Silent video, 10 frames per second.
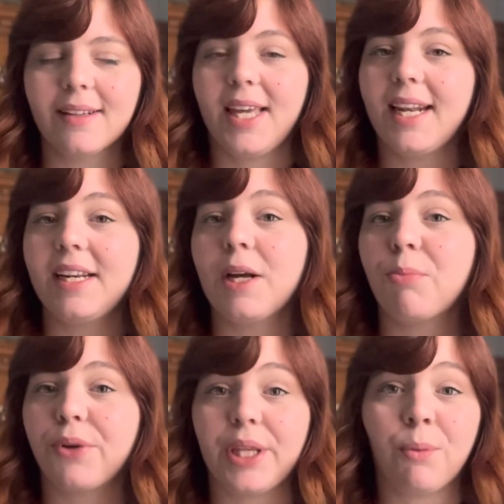It ended up
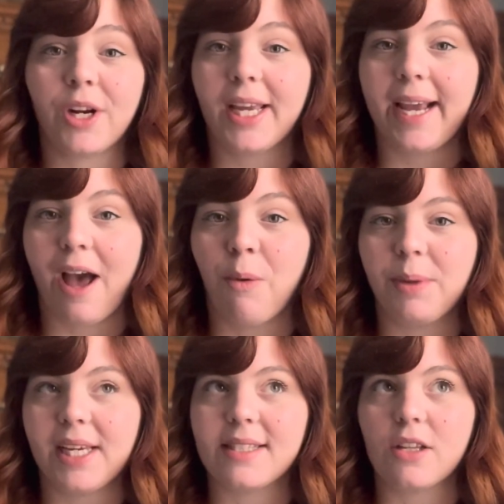really working out
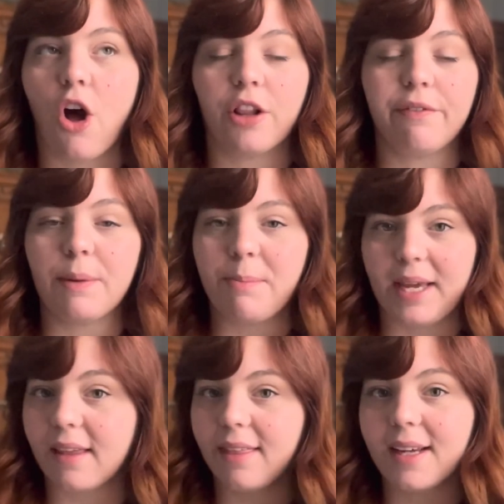because all of the
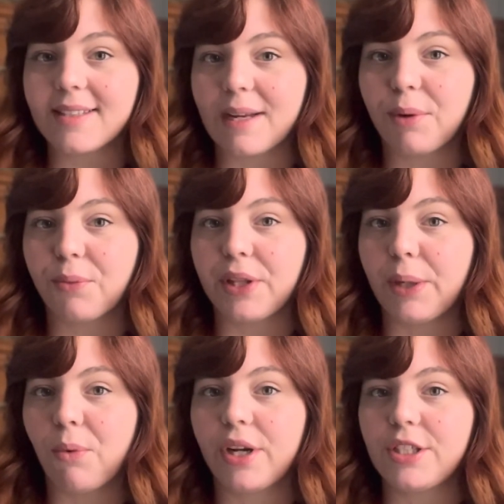big things that we really
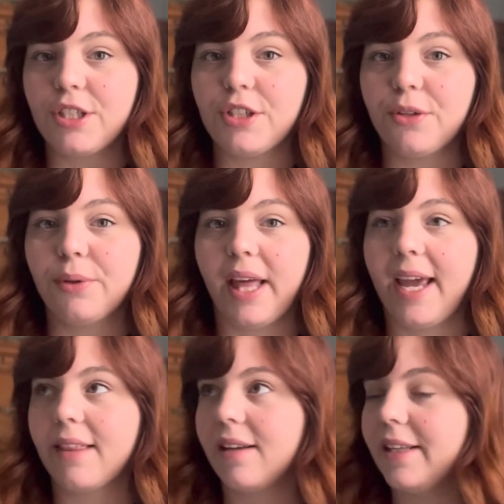wanted to do,
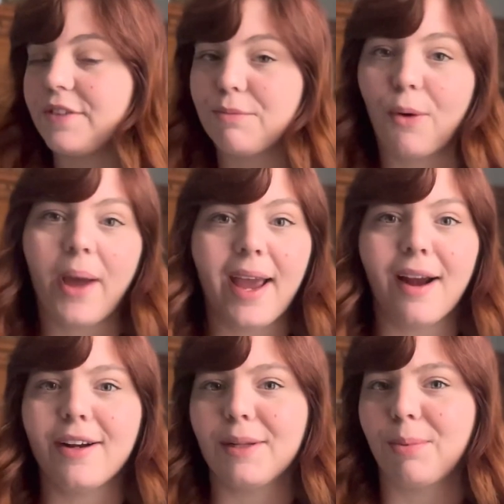like the Cliffs of
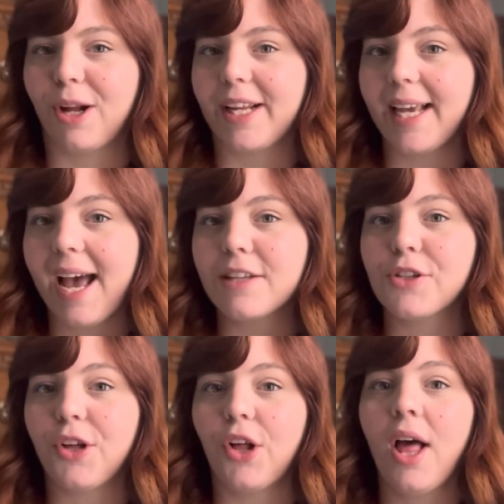Moher and the Blarney
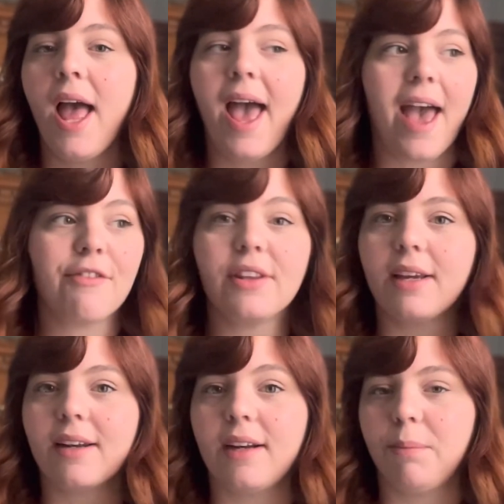Castle, everything
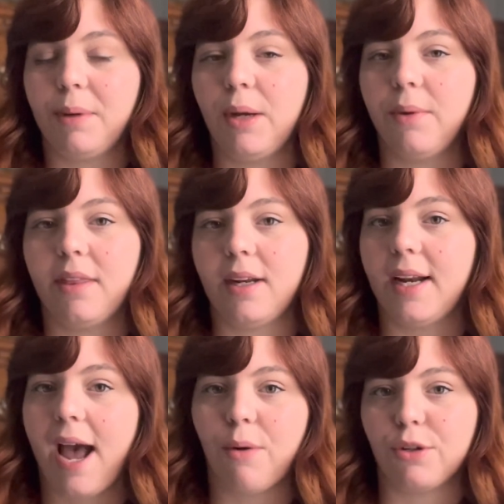ended up being within an
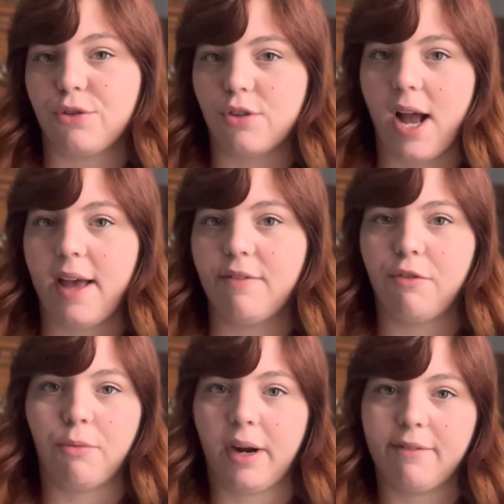hour's drive
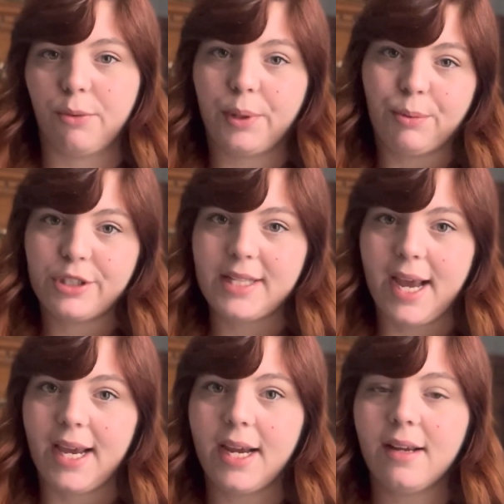of wherever we were
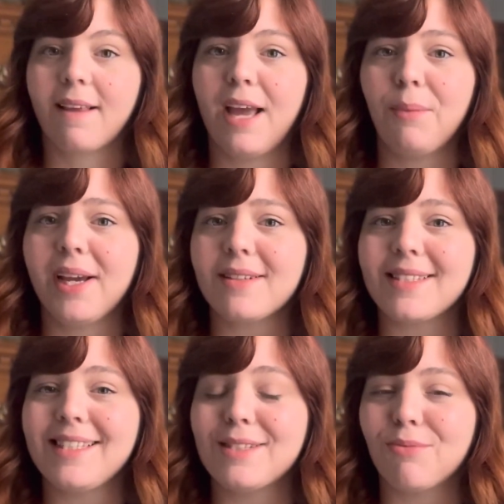staying. And we got to
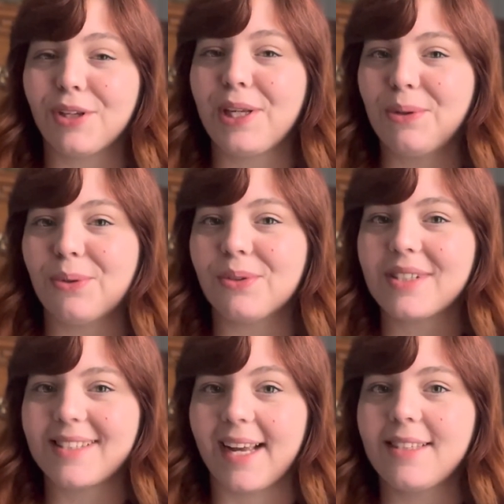see some really cool
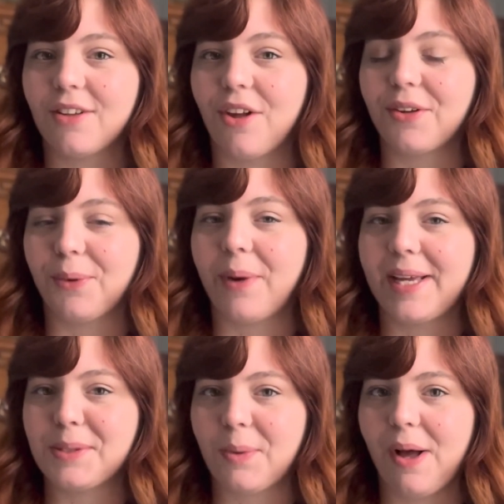sights along the way
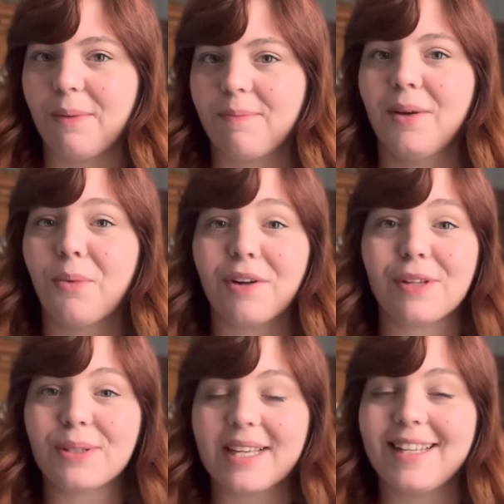as well. One of
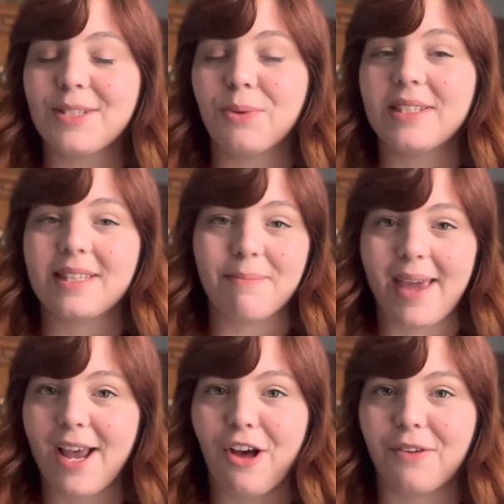those sights was the
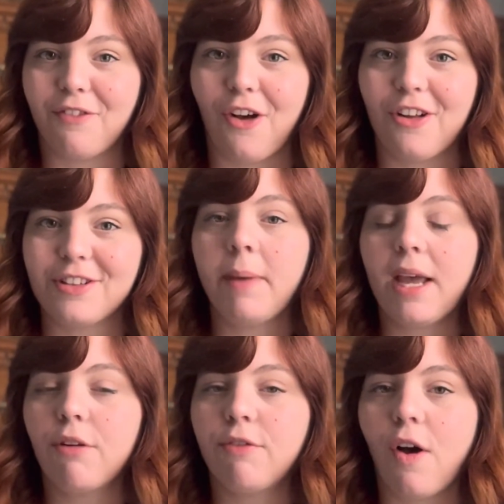Mahon Falls.
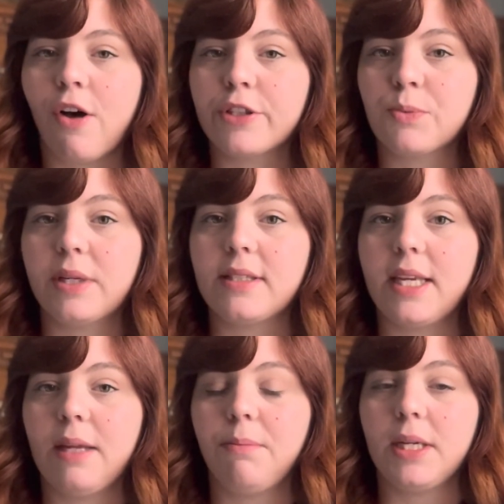Mahon Falls was
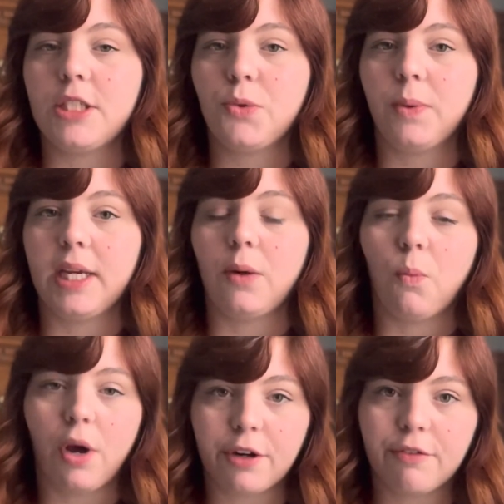in between
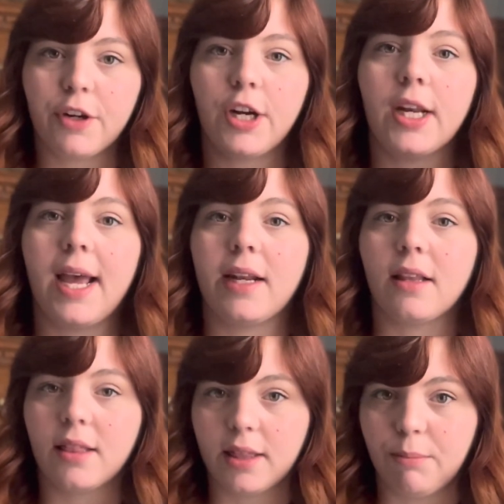Waterford and
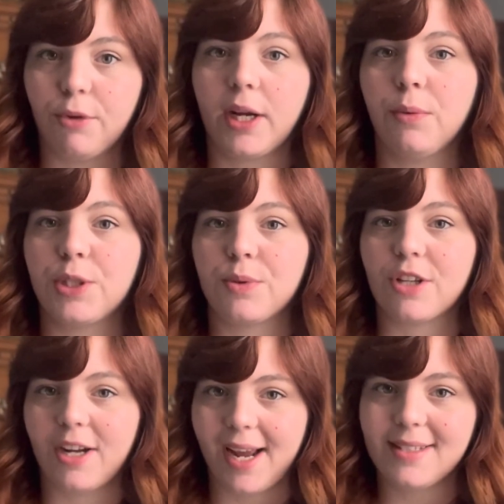Limerick, which was
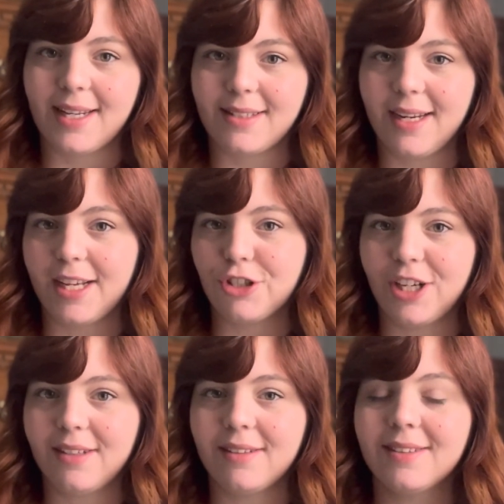our next
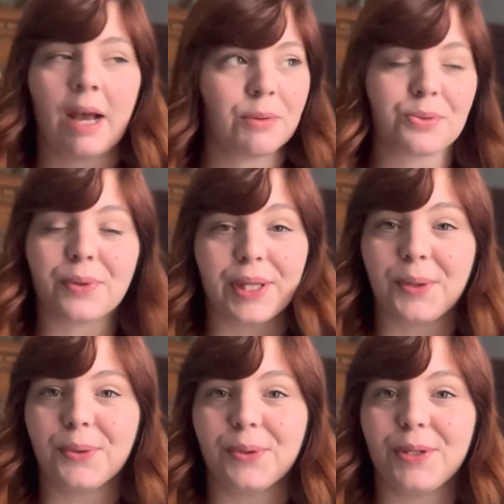destination. That was really
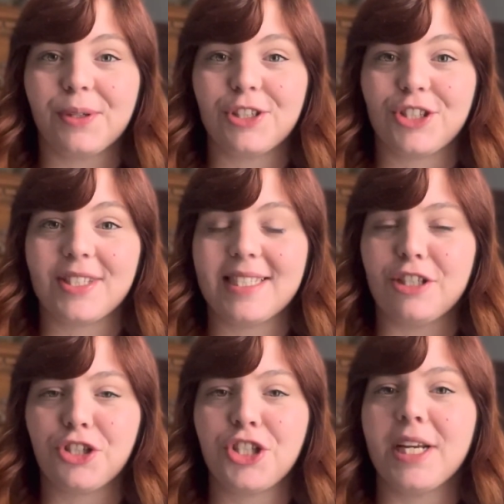cool. You could just see
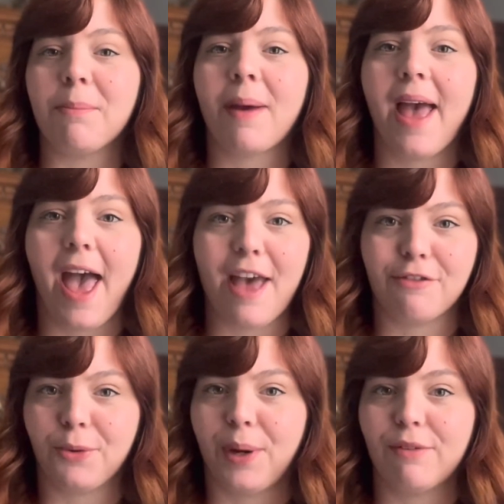sheep
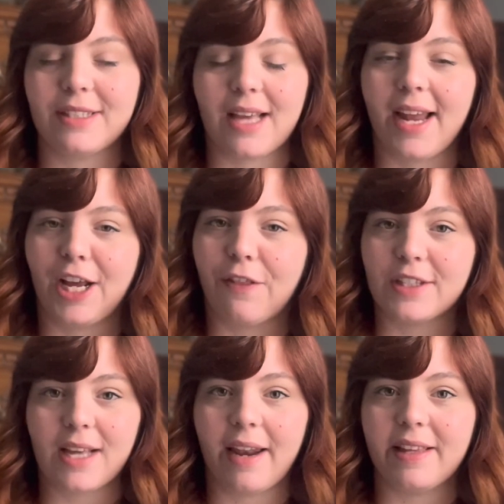everywhere residing on the
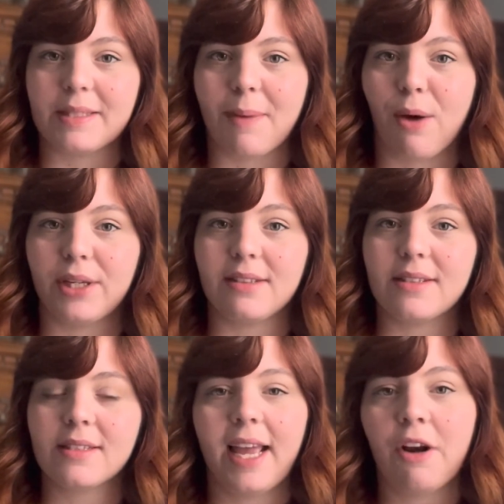side of these
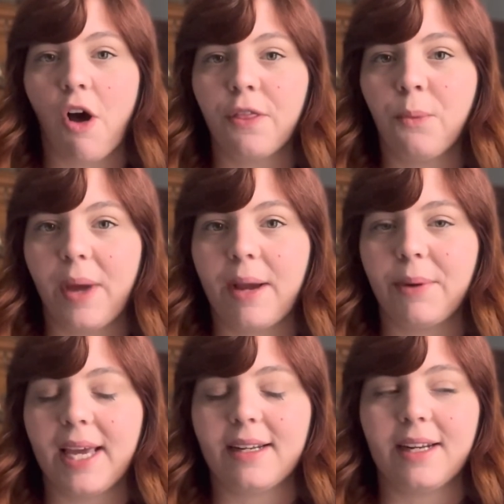mountains. And on the way, we
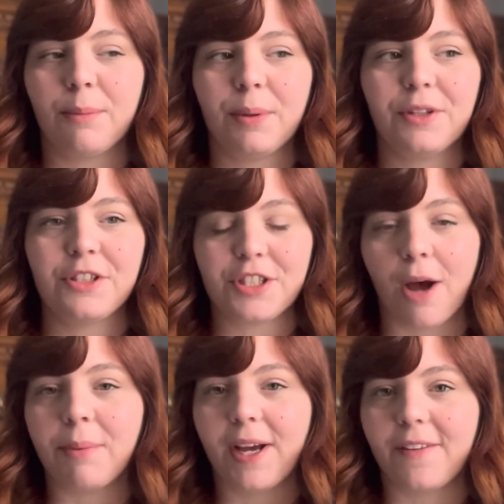ended up
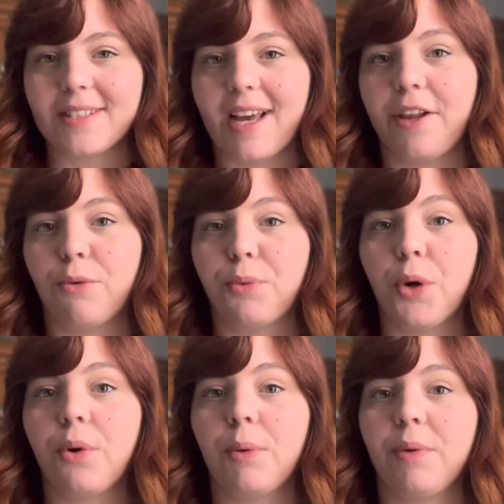stopping on the side of the
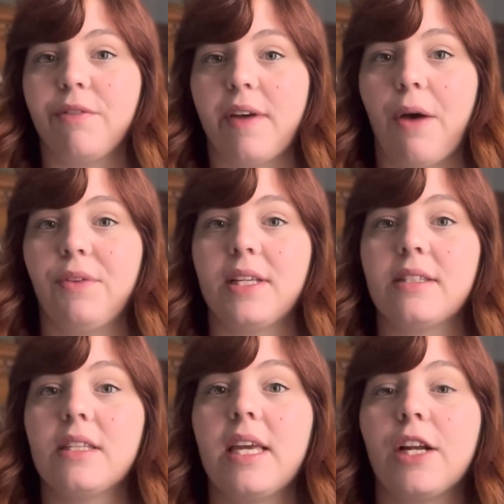road and we found
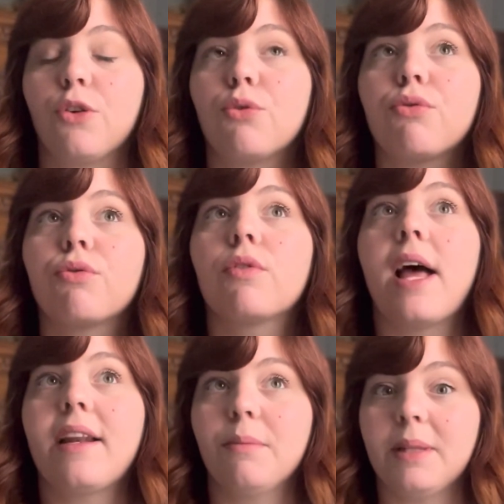this
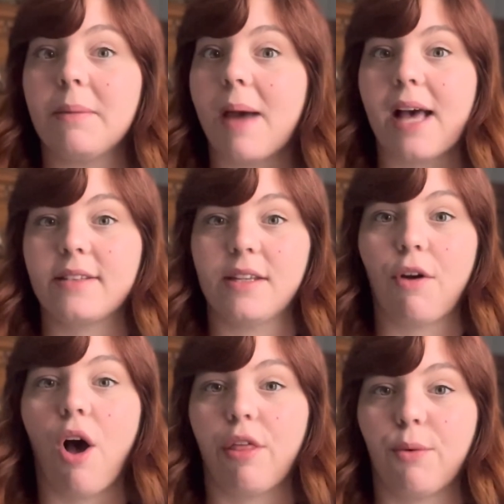incredibly massive
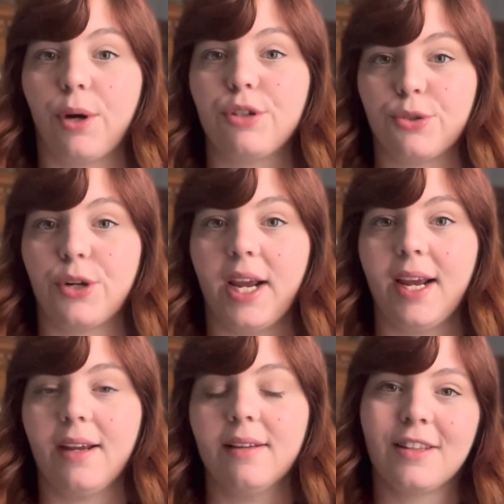hawthorn tree.